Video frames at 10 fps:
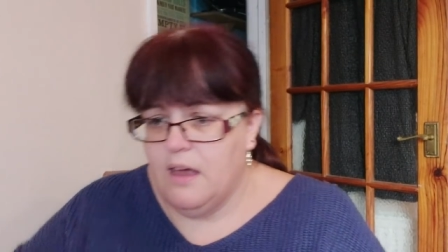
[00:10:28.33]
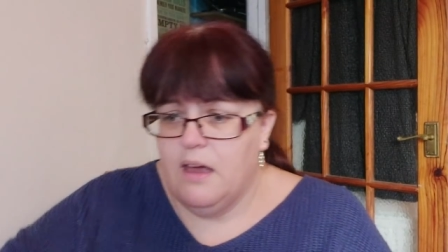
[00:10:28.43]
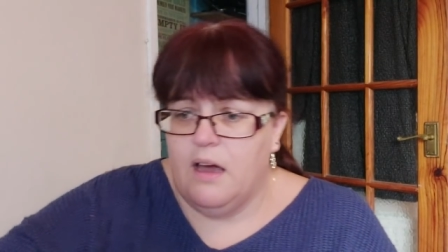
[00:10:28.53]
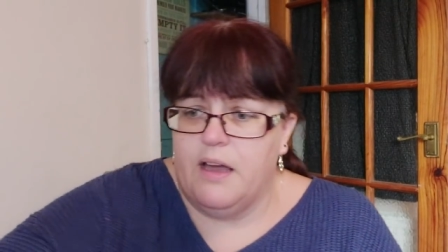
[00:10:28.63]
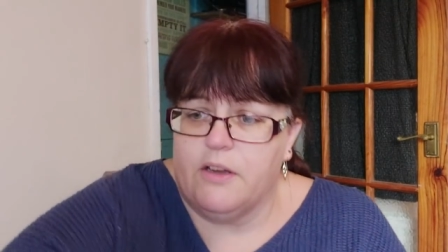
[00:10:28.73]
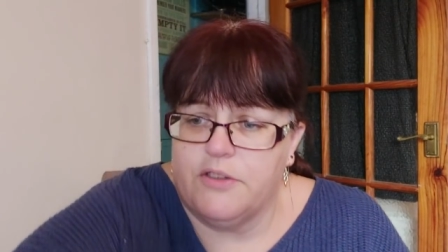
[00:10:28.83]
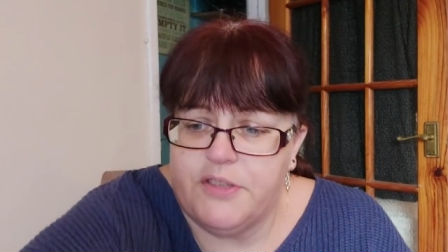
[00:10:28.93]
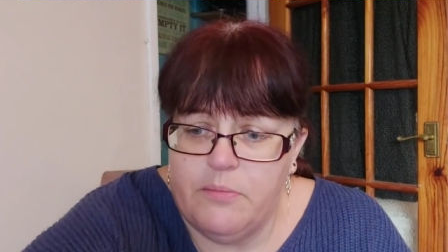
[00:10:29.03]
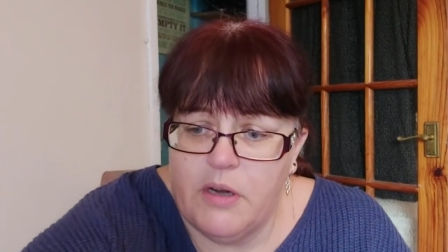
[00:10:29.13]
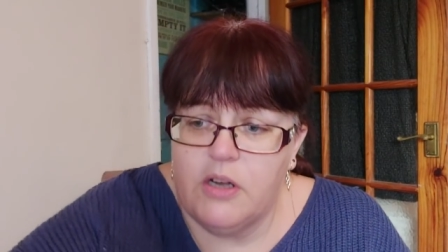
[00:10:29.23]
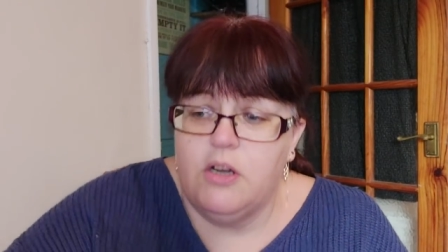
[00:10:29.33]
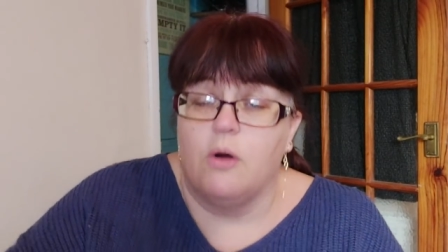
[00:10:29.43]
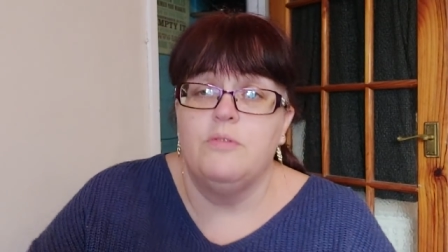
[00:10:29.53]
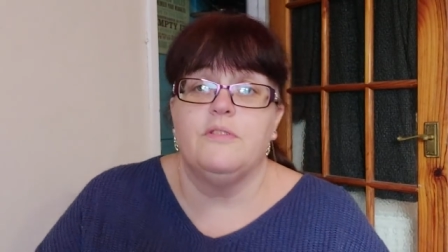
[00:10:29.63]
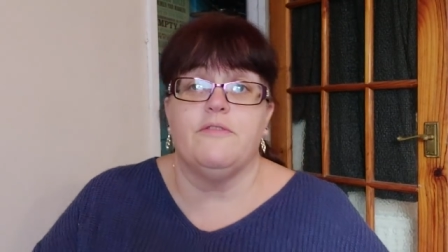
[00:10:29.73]
I got some
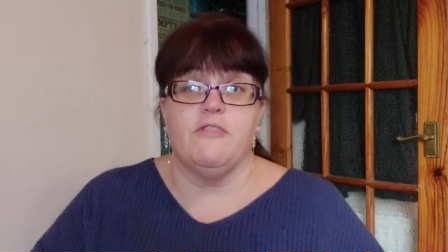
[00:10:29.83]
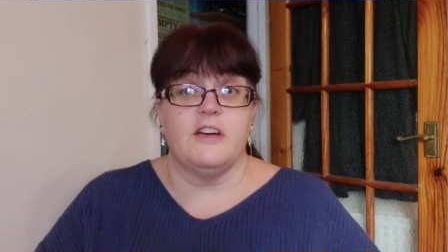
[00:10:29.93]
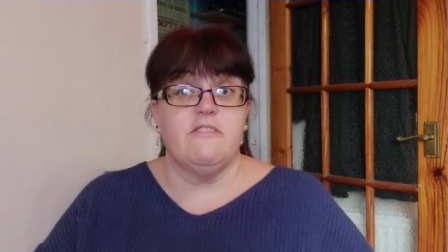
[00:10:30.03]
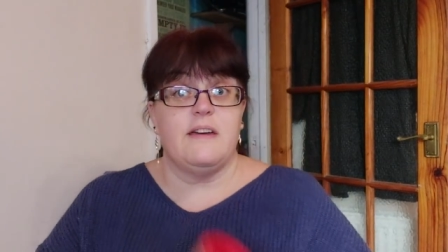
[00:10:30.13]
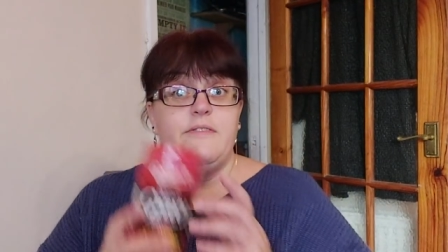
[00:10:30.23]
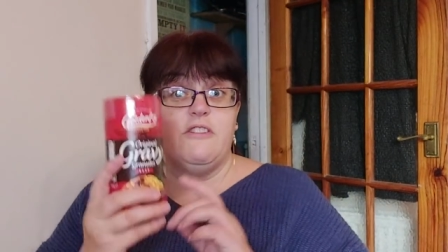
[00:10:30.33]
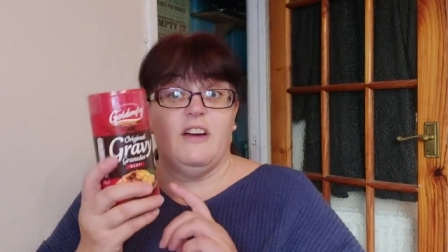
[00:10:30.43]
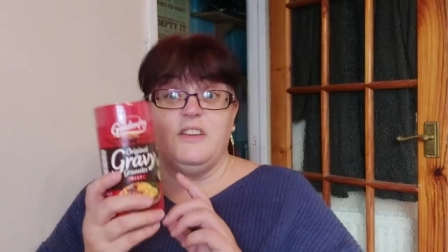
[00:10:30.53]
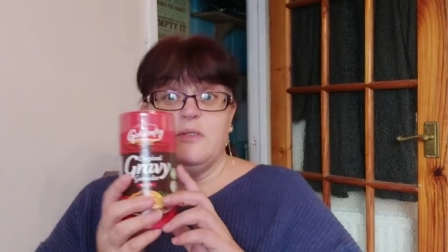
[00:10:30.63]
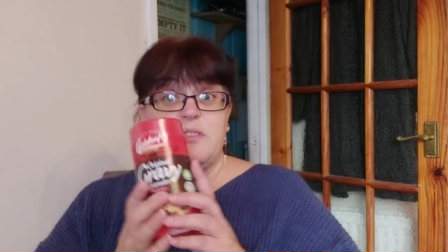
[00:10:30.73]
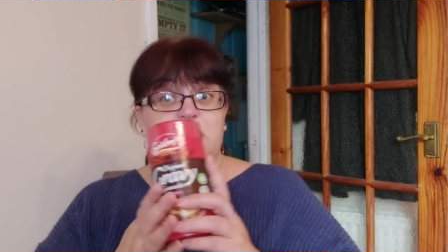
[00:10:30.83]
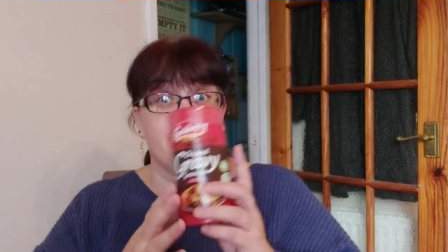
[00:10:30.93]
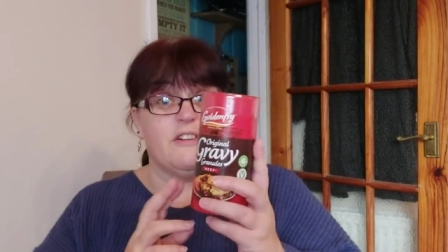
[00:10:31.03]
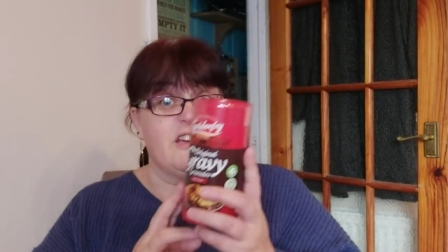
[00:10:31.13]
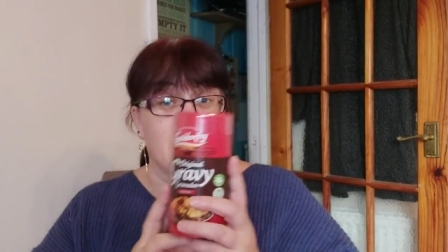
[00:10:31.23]
golden fry gravy granules. These are
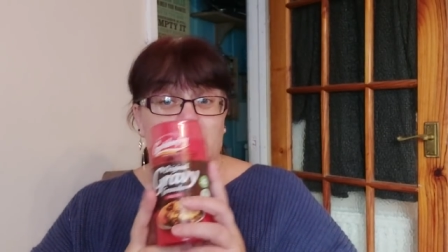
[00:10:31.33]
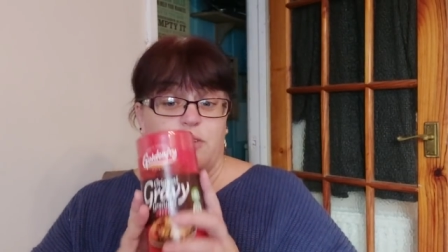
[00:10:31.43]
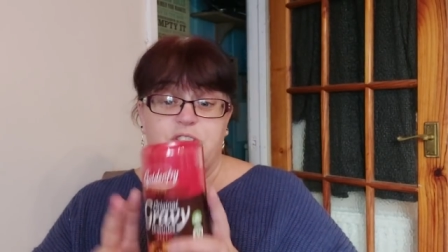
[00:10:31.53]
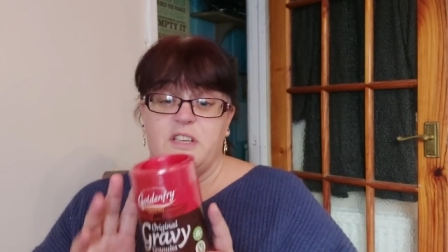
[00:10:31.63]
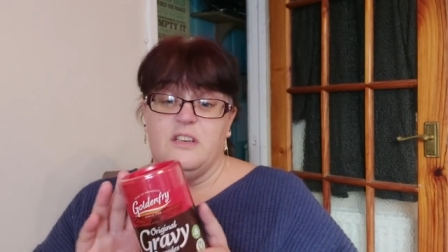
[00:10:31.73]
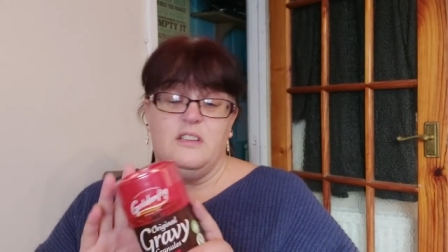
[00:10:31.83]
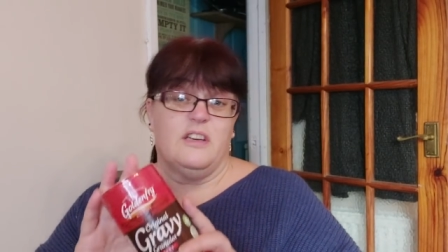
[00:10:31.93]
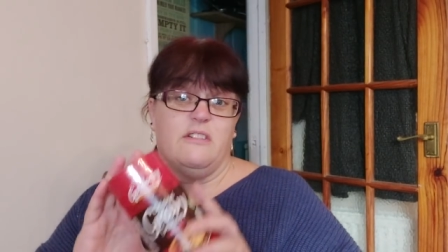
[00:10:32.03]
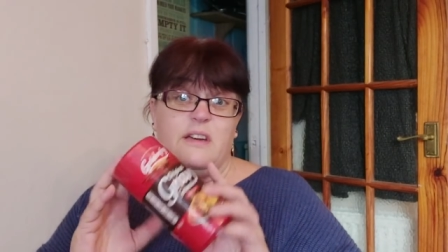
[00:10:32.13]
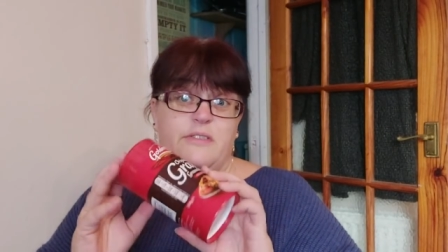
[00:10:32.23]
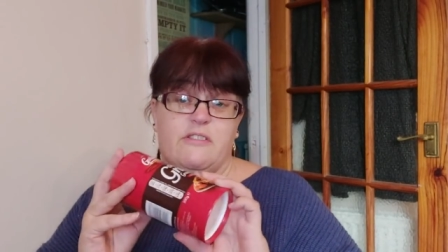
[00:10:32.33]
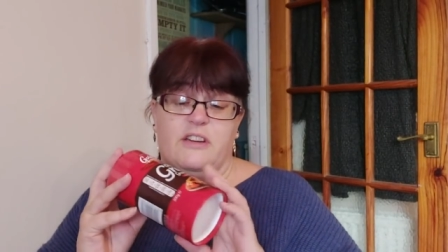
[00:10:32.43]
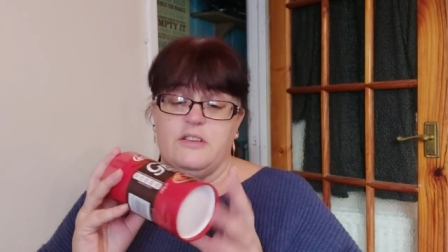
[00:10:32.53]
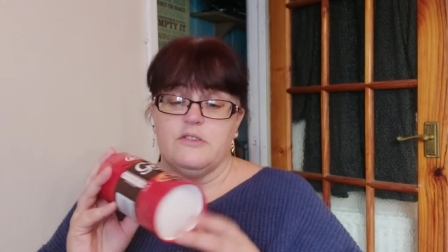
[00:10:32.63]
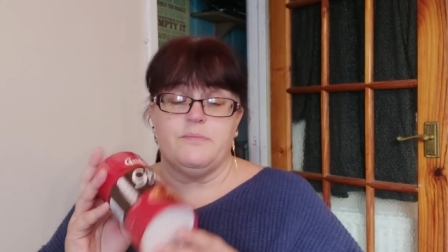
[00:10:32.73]
very exotic, aren't they, gravy
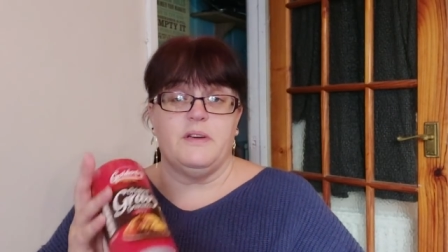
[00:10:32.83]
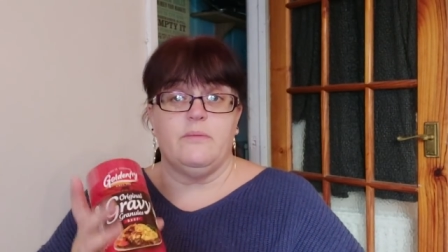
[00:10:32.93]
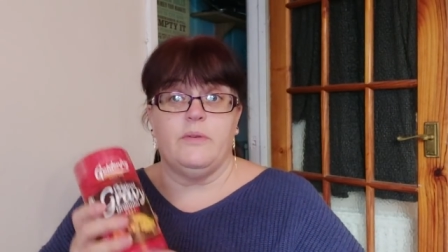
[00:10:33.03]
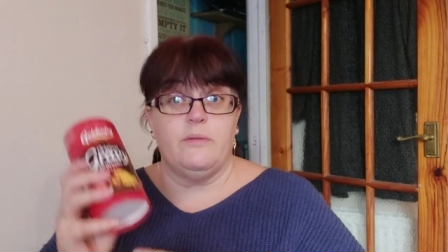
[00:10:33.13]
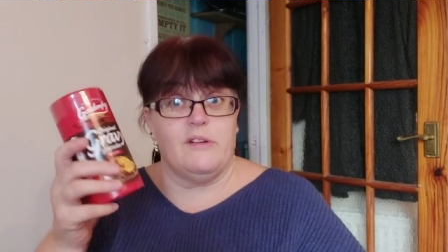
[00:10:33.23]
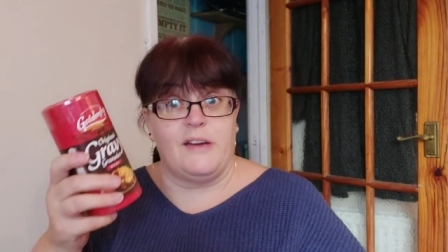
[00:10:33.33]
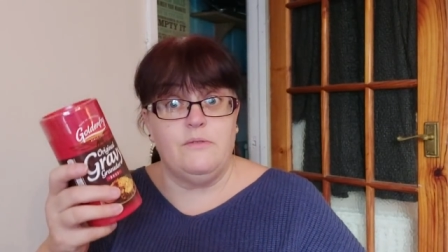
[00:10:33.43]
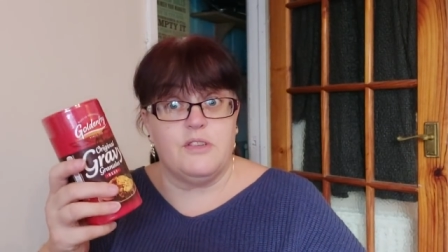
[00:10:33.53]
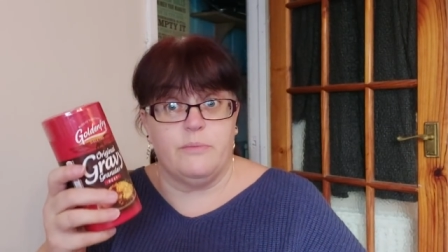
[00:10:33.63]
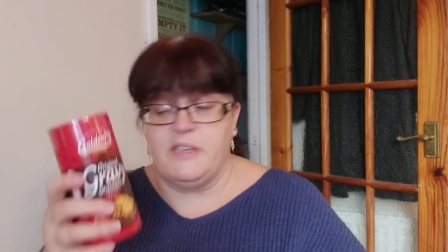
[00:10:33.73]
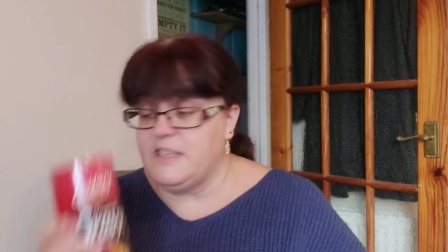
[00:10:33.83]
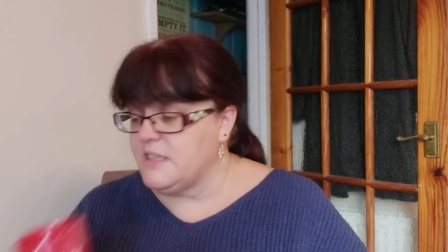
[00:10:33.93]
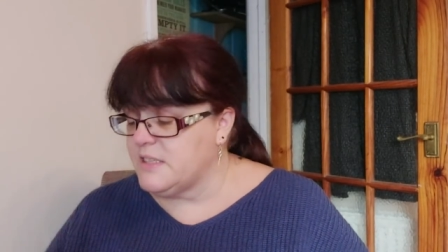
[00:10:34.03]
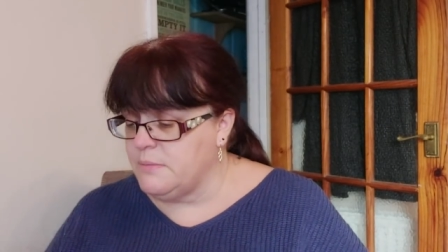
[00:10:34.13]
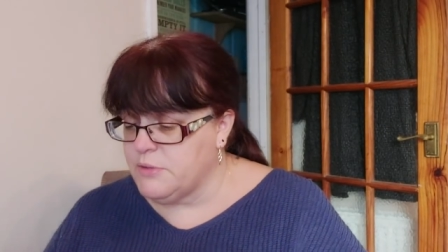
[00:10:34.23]
granules? But we were out and we
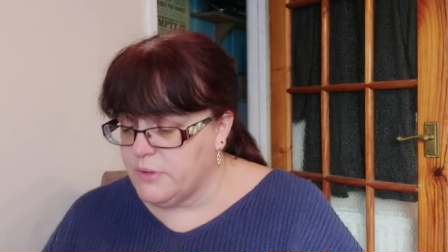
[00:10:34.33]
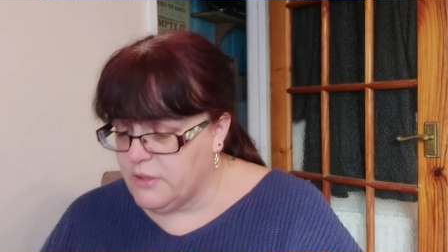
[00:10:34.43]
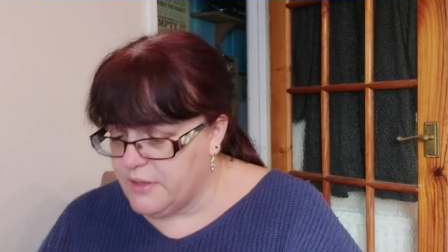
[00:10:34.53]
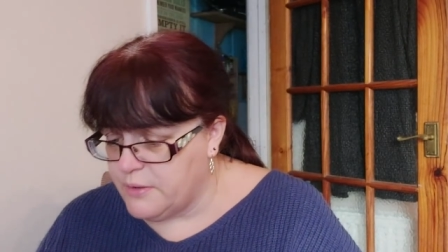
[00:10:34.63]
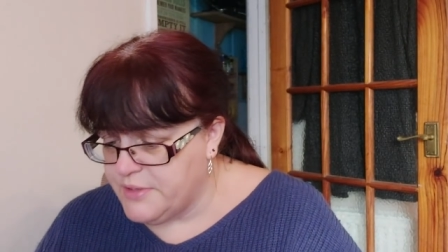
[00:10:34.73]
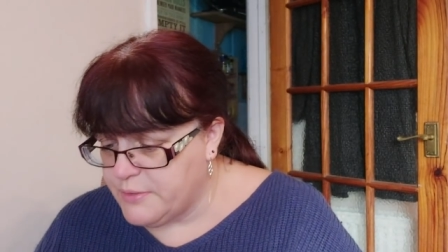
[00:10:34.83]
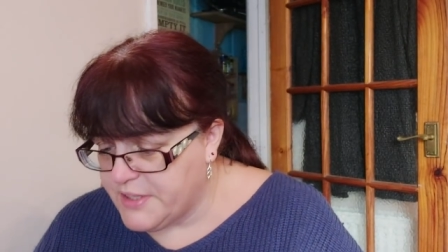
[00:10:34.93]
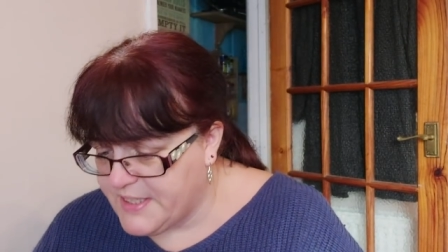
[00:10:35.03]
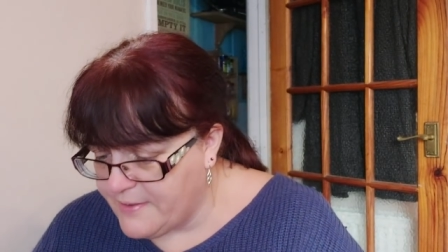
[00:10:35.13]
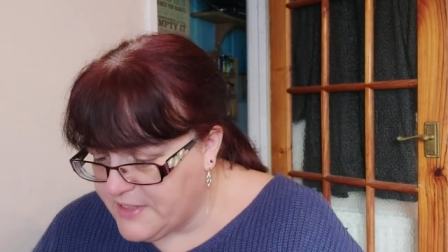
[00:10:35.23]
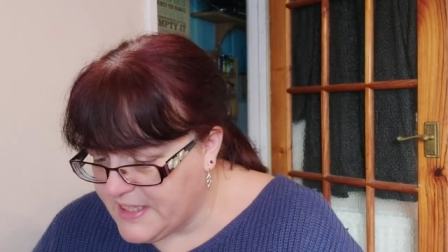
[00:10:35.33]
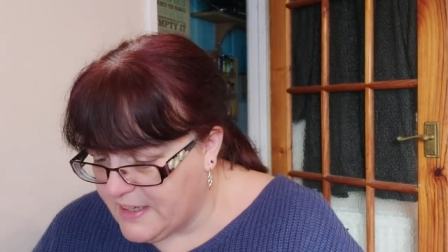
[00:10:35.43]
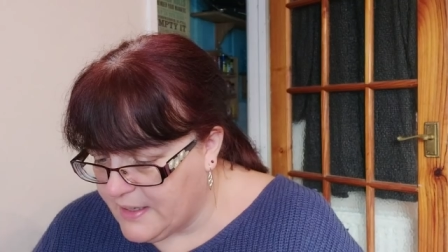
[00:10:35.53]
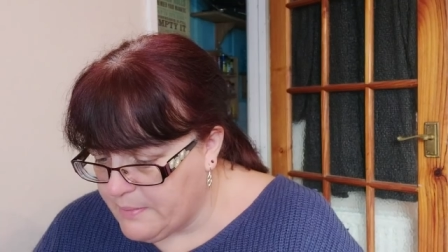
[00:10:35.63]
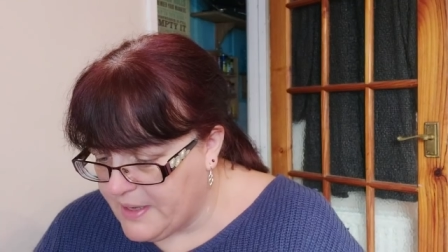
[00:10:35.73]
needed some, so I got those. Those are
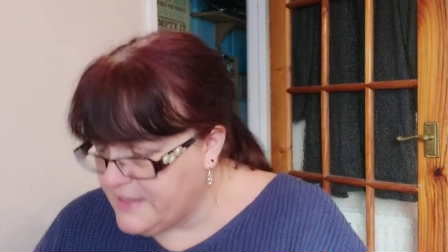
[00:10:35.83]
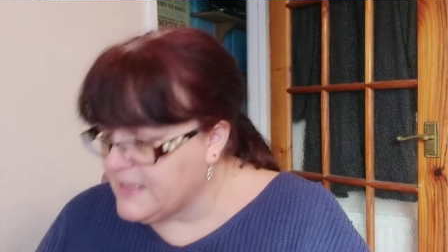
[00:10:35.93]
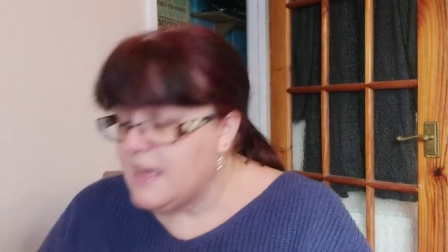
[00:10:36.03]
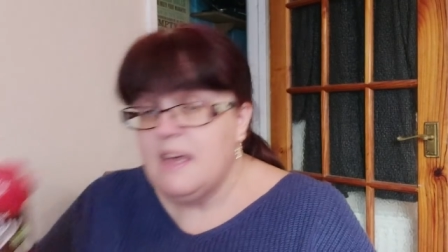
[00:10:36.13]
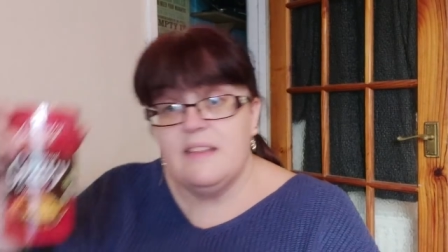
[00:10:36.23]
79 pence.